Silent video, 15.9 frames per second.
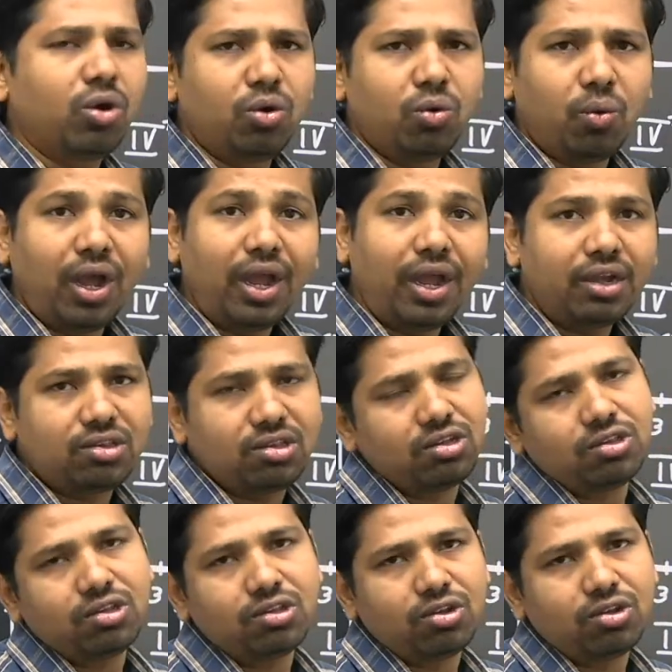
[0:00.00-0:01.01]
on
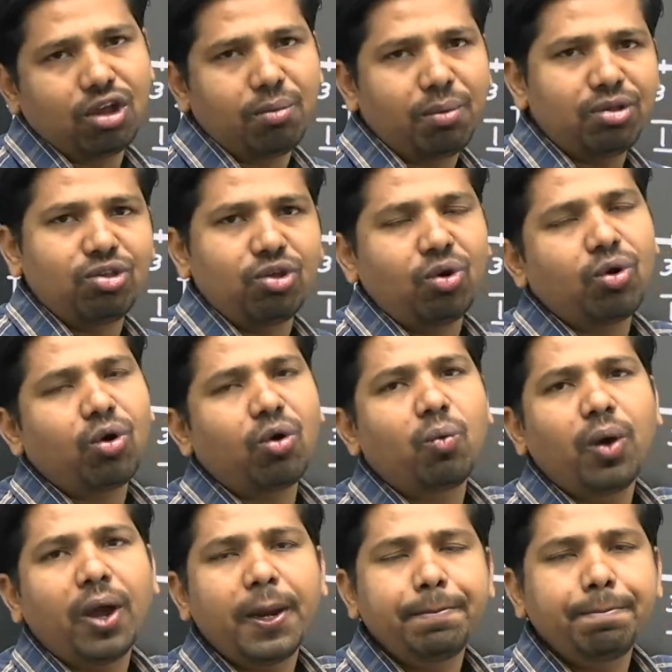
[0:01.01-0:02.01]
y-axis is given by 0 comma
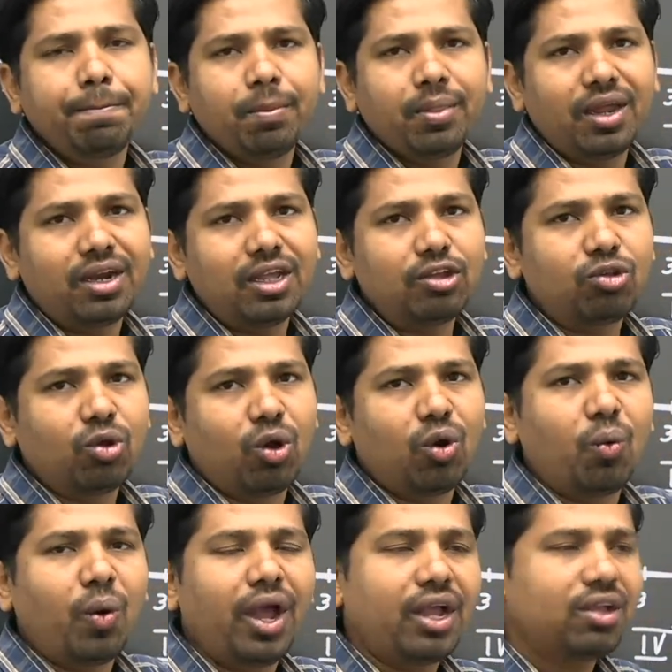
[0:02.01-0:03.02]
y, that is
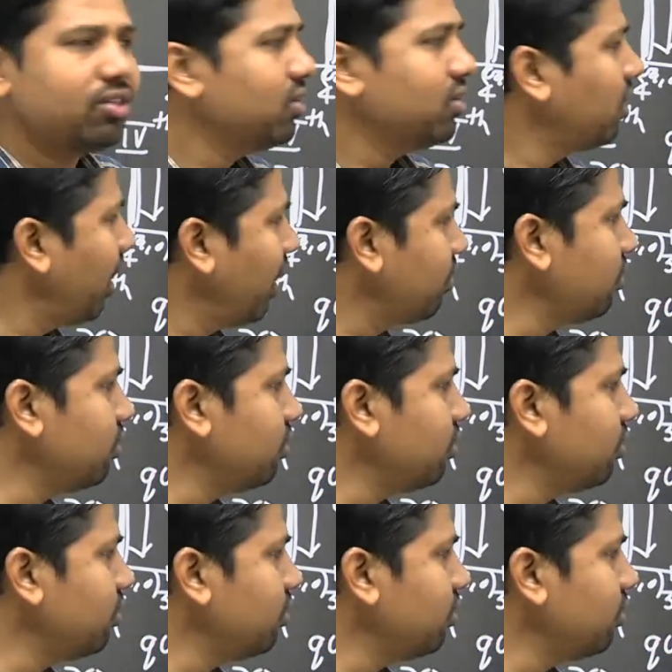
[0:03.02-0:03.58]
on y-axis x